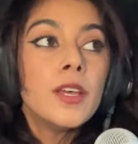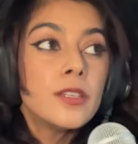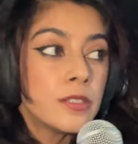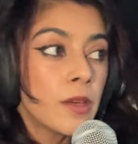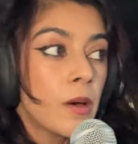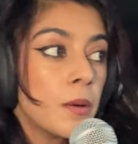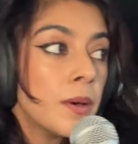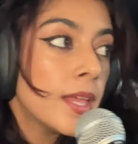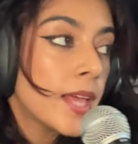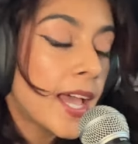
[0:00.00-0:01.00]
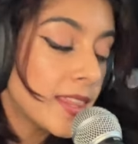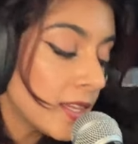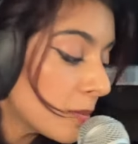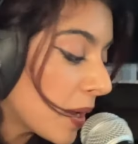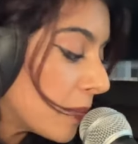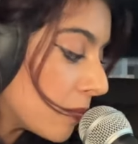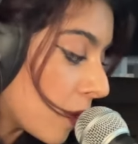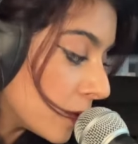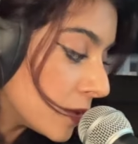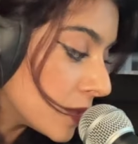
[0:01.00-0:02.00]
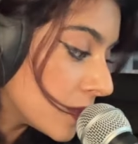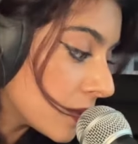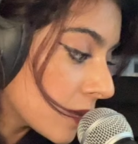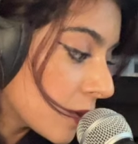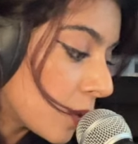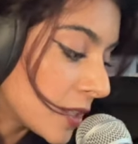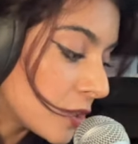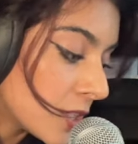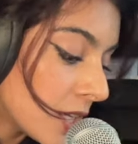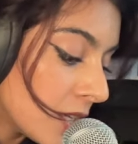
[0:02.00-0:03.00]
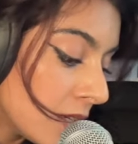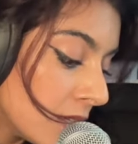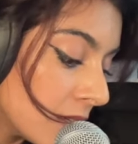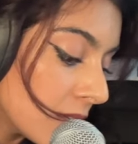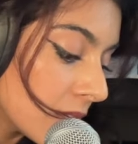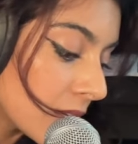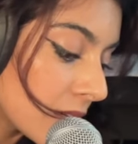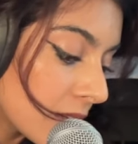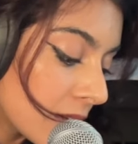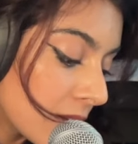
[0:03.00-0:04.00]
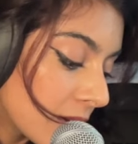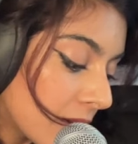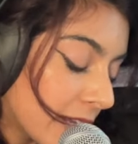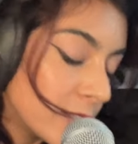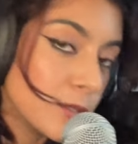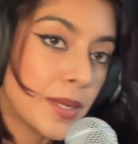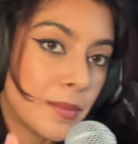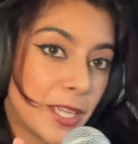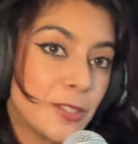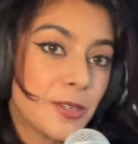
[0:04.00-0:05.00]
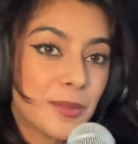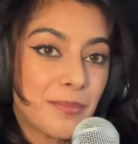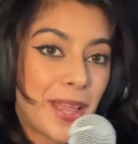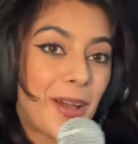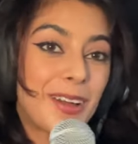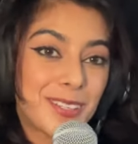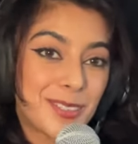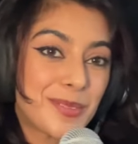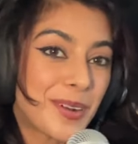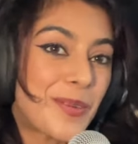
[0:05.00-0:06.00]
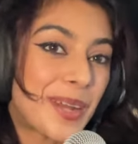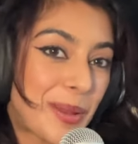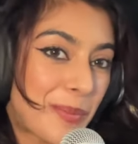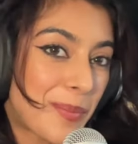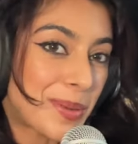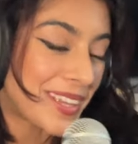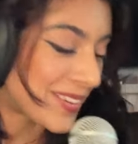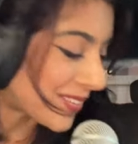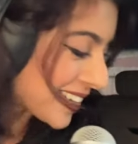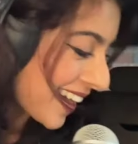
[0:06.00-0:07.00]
So I think my most questioned, I just want to make sure my audio is recording properly. Hold